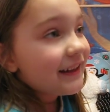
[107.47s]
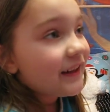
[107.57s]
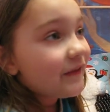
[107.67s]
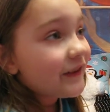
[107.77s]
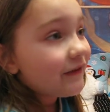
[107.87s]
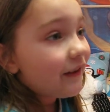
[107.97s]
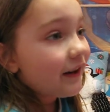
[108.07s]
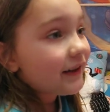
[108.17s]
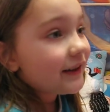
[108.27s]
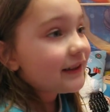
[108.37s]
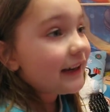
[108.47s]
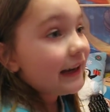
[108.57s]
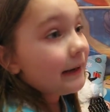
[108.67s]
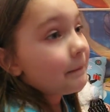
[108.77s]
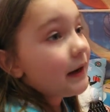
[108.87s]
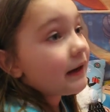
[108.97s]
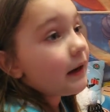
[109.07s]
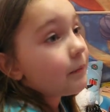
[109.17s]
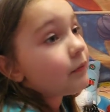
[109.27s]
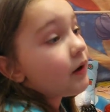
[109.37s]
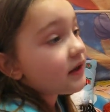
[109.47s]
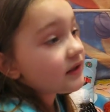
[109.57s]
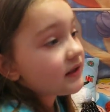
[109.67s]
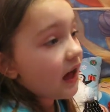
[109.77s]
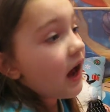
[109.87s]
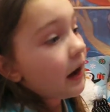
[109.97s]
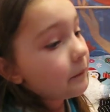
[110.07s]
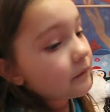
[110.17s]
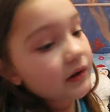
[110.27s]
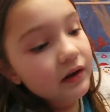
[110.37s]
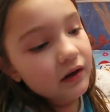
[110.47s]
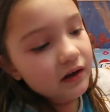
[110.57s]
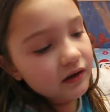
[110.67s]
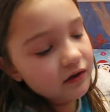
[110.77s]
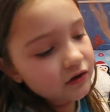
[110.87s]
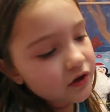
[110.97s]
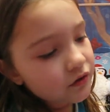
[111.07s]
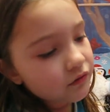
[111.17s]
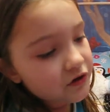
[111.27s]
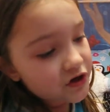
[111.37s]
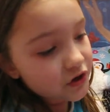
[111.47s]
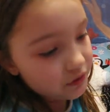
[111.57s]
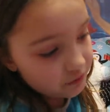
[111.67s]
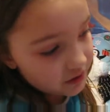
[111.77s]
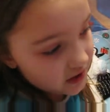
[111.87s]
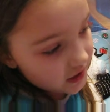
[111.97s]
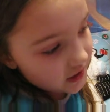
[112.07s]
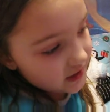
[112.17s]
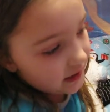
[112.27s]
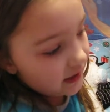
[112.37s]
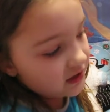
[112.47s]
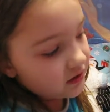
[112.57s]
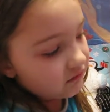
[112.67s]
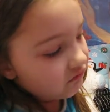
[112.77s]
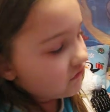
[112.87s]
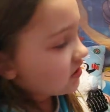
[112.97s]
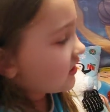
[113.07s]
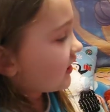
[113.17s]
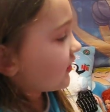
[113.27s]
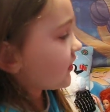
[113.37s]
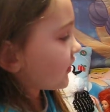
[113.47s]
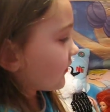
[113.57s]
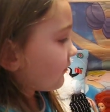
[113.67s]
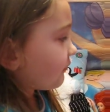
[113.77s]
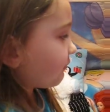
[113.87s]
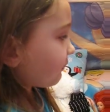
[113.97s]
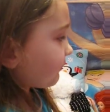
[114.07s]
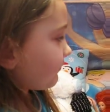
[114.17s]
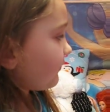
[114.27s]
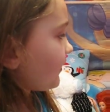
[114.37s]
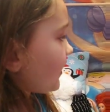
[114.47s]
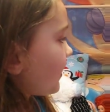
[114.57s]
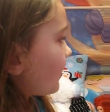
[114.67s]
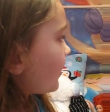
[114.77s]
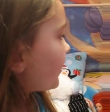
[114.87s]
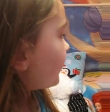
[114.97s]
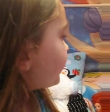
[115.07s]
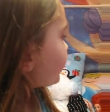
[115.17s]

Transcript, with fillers: if you want, you can see any makeup ones that I'm going to do new that I'm just going to do. Uh,